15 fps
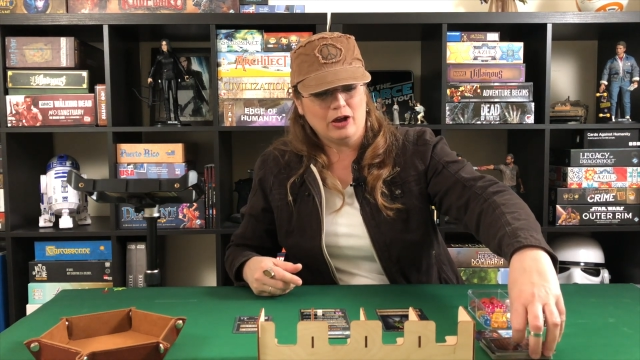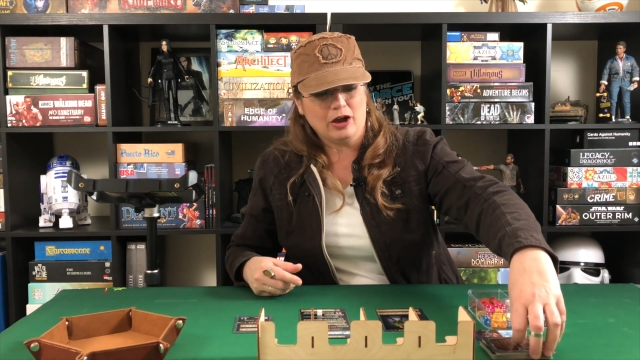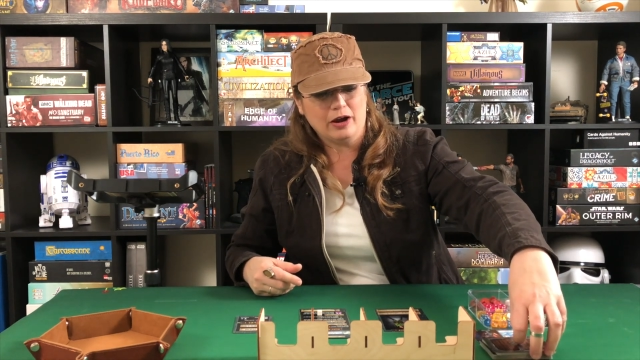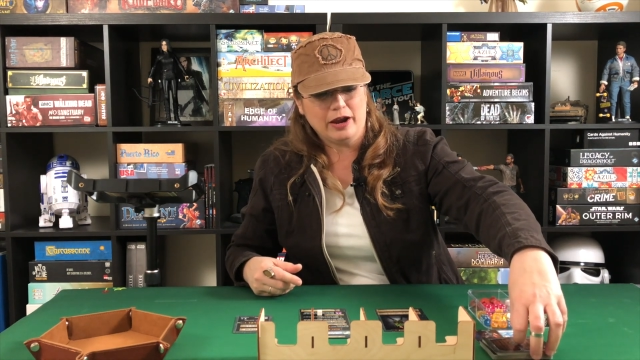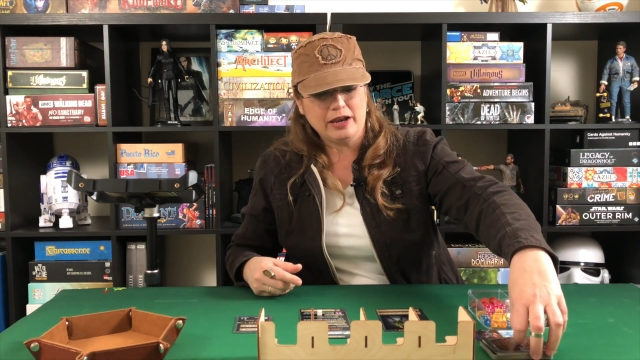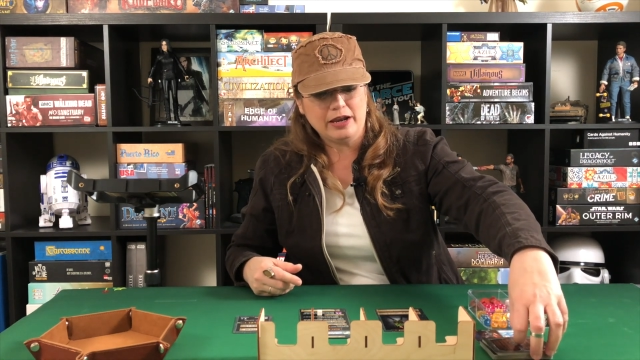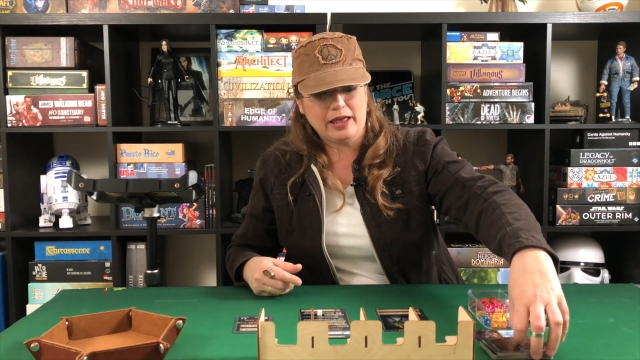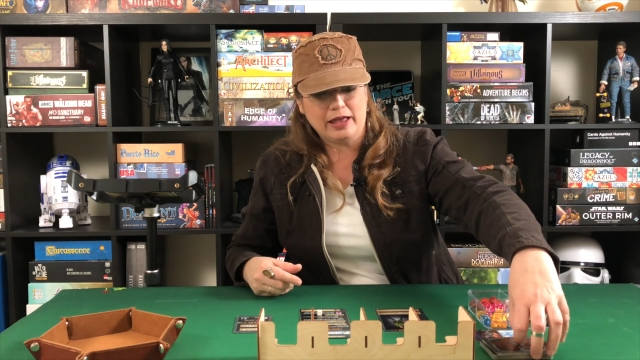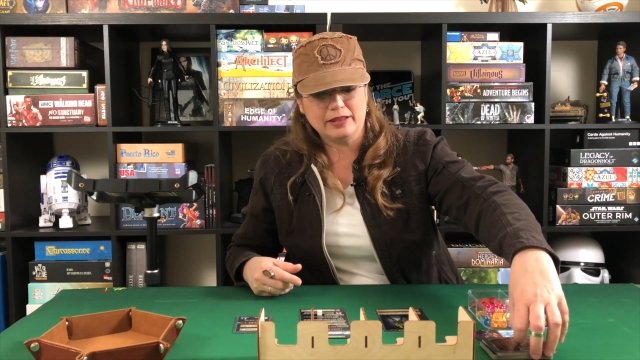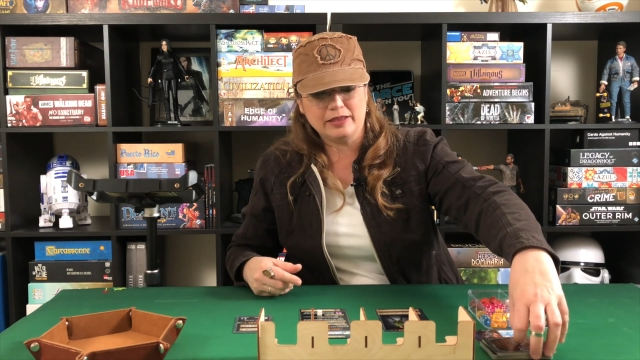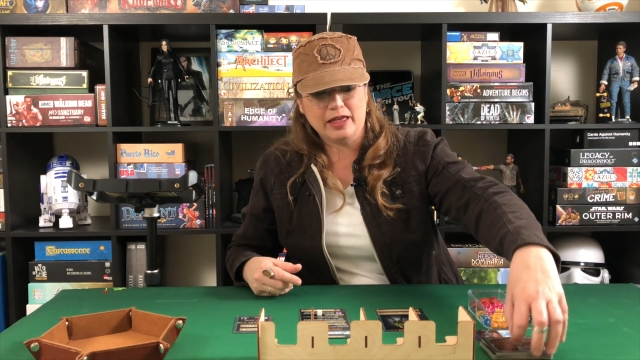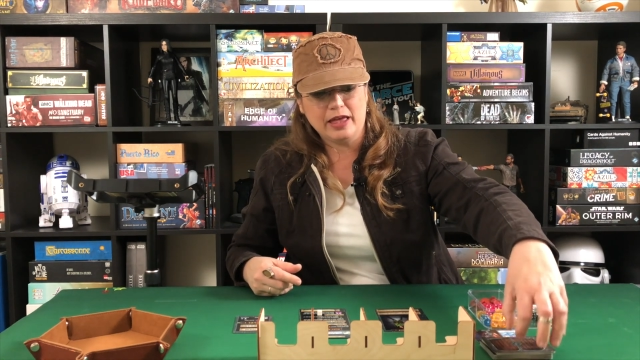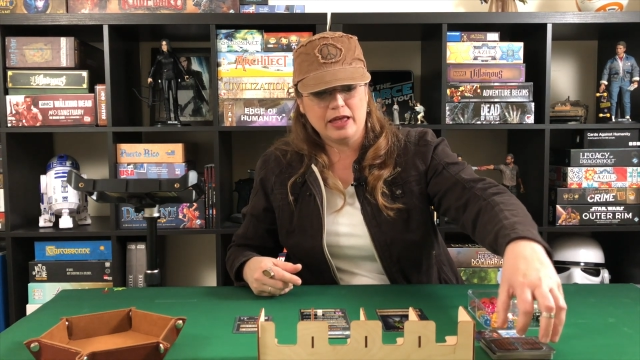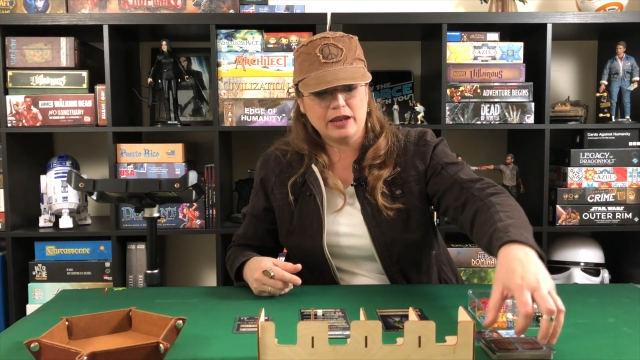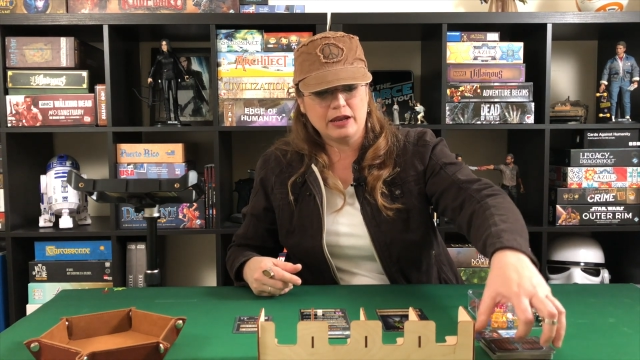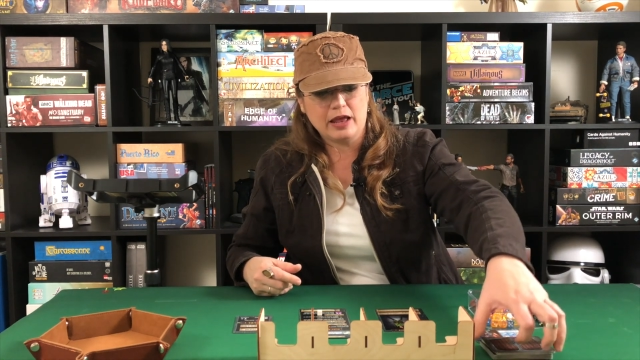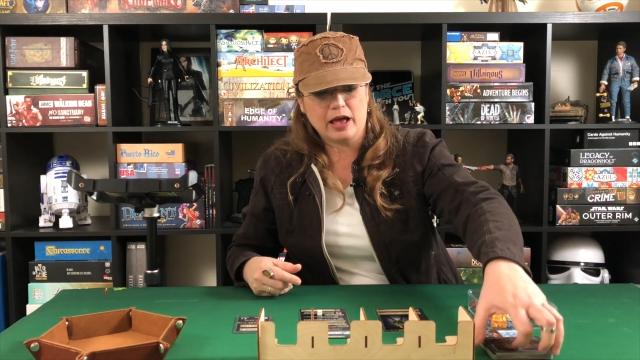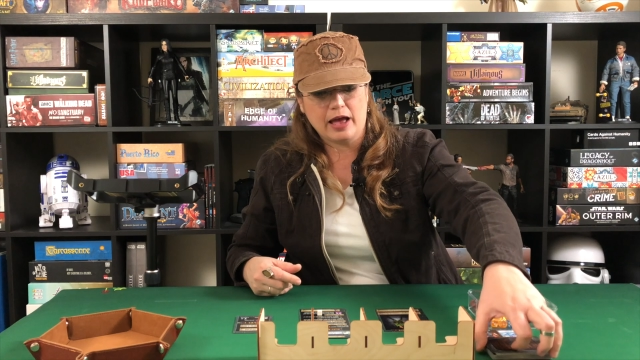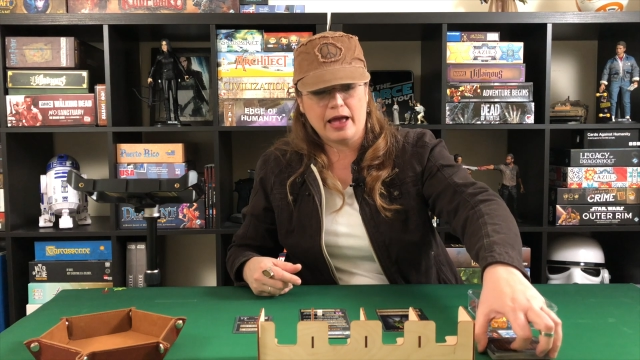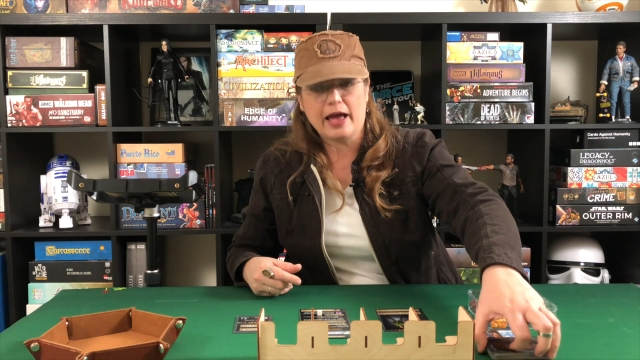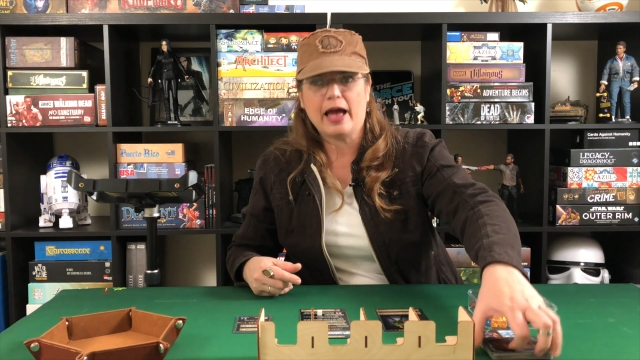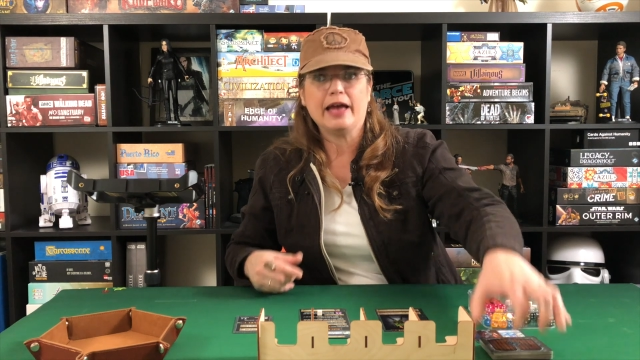All right, and then
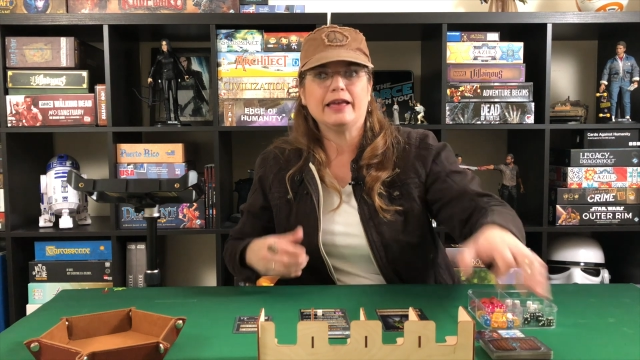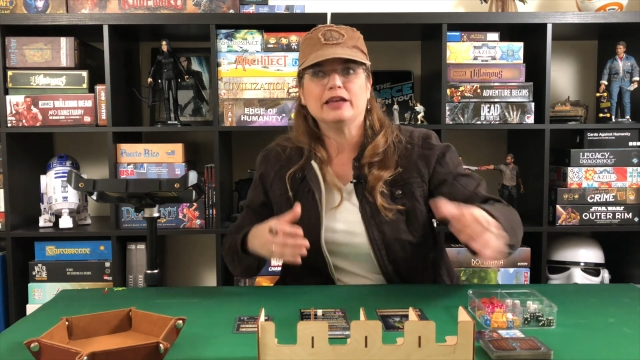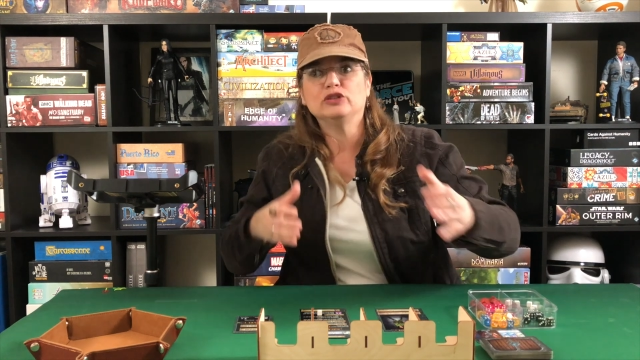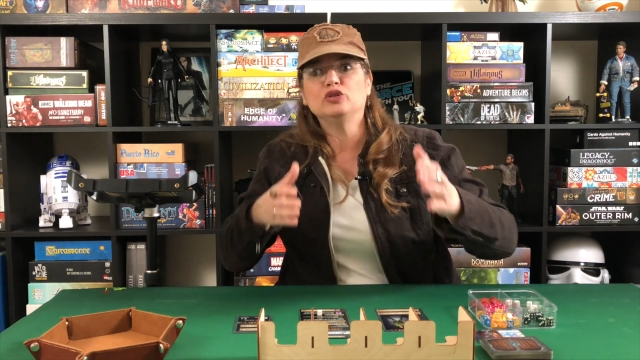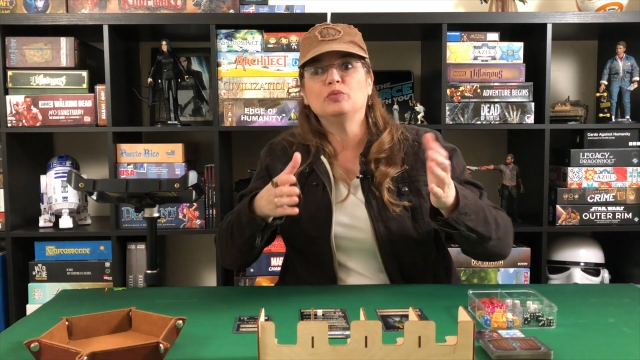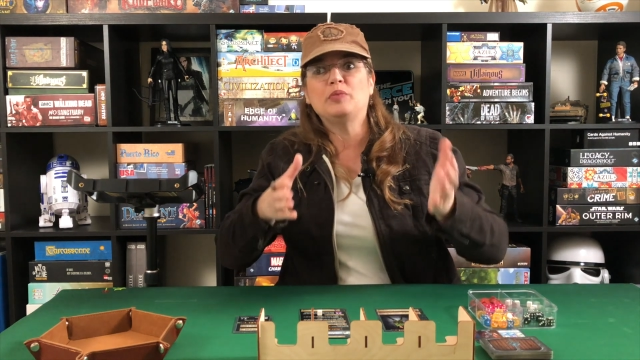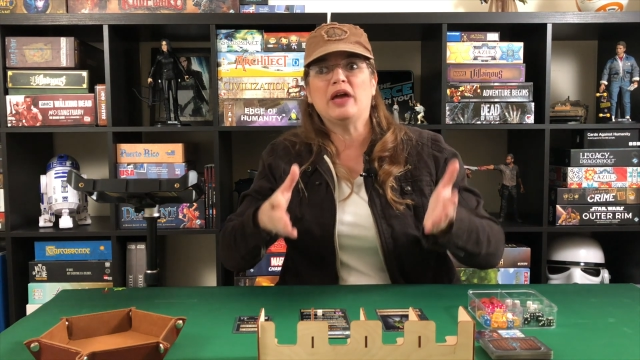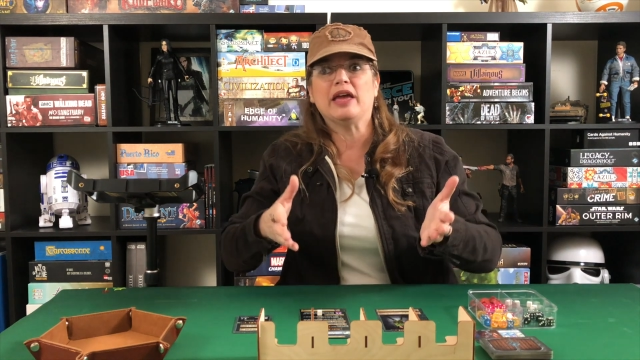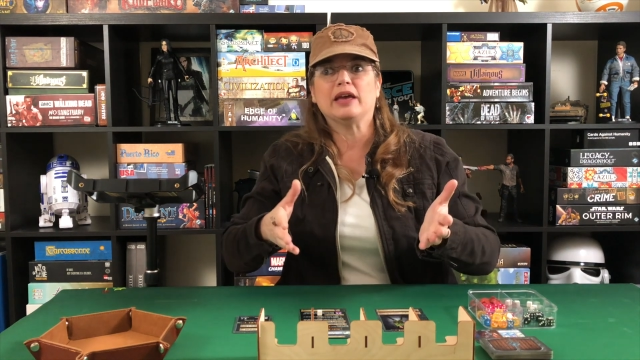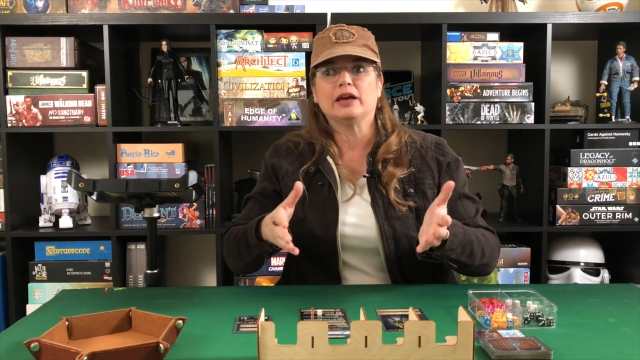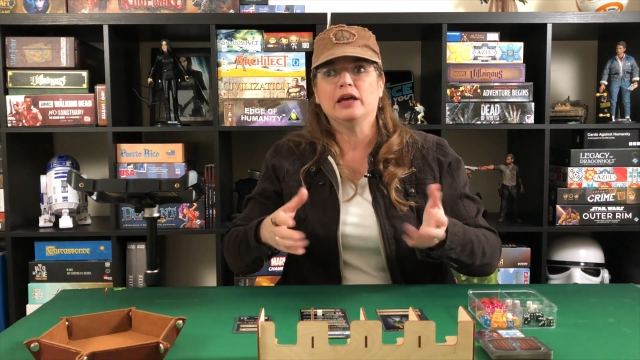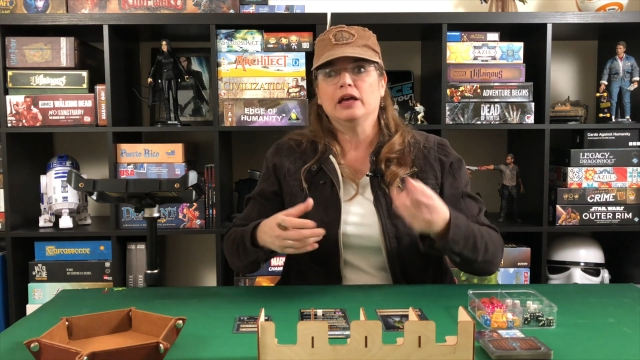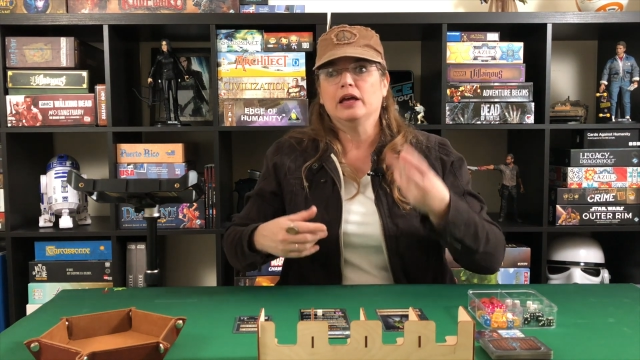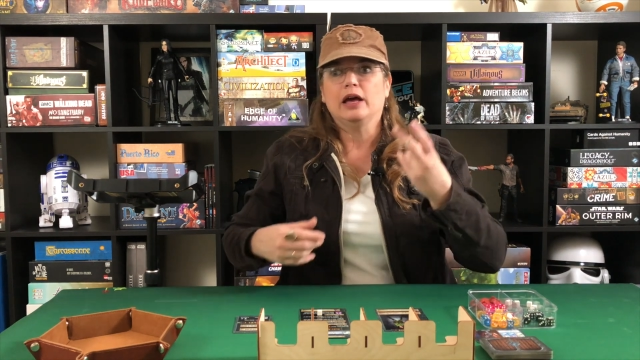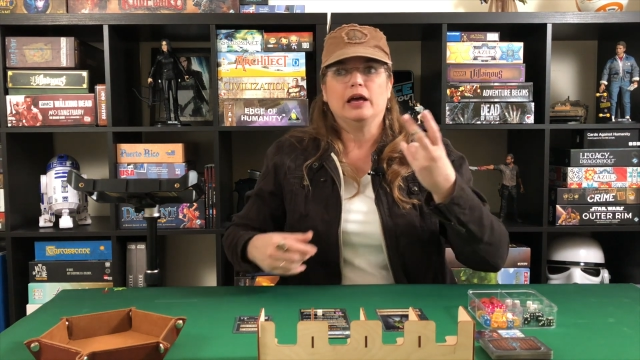I get to pick.